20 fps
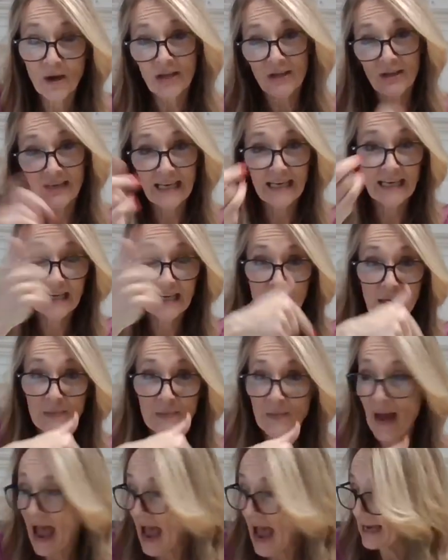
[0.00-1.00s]
you need to come
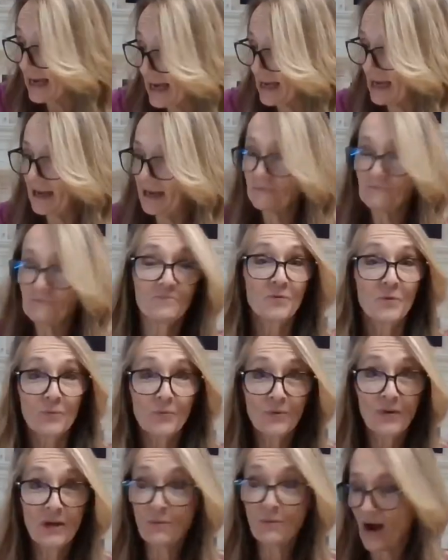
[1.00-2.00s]
back and
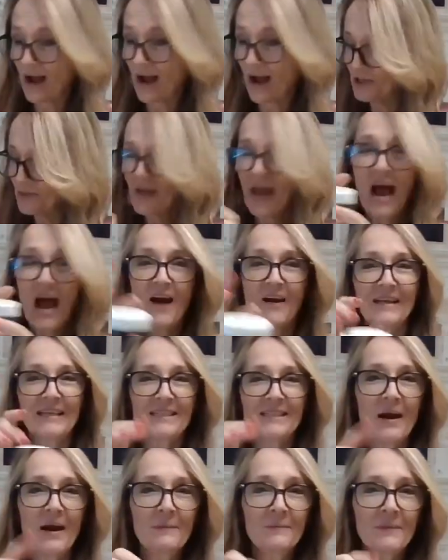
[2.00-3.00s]
rewatch. All right,
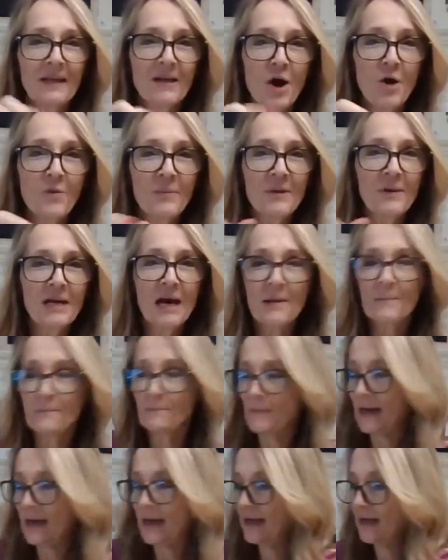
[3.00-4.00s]
so I'm going to open up
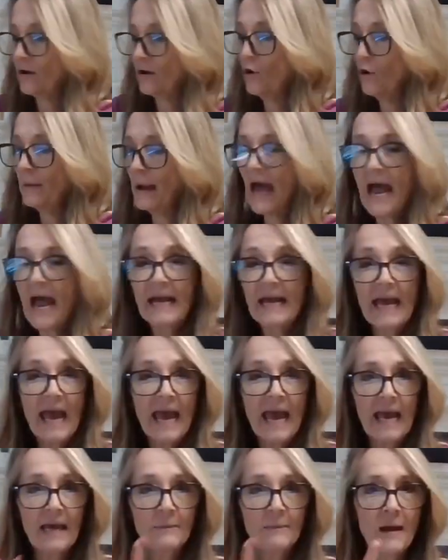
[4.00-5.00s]
my coal black
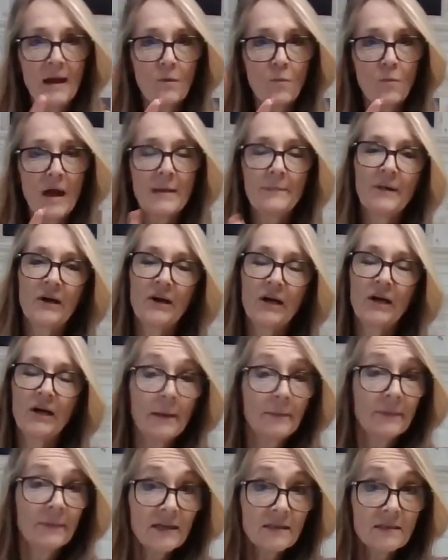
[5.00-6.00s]
and my wineberry.
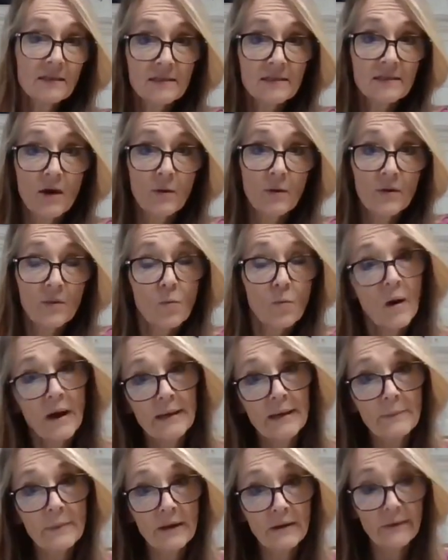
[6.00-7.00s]
I'm going to start with
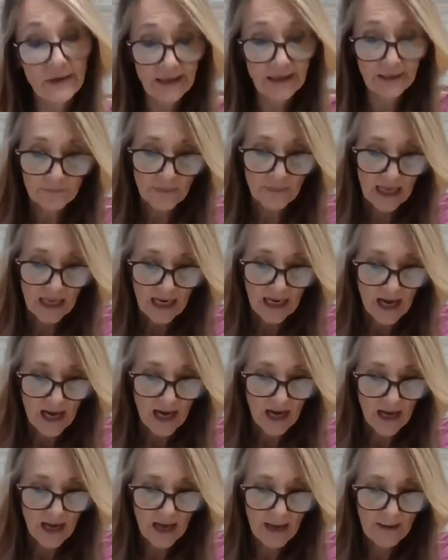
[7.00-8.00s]
wineberry
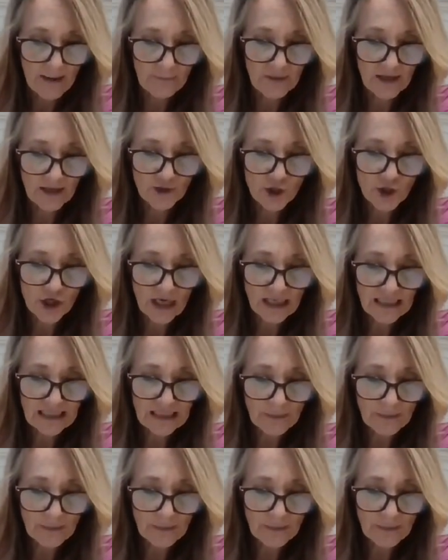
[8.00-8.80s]
just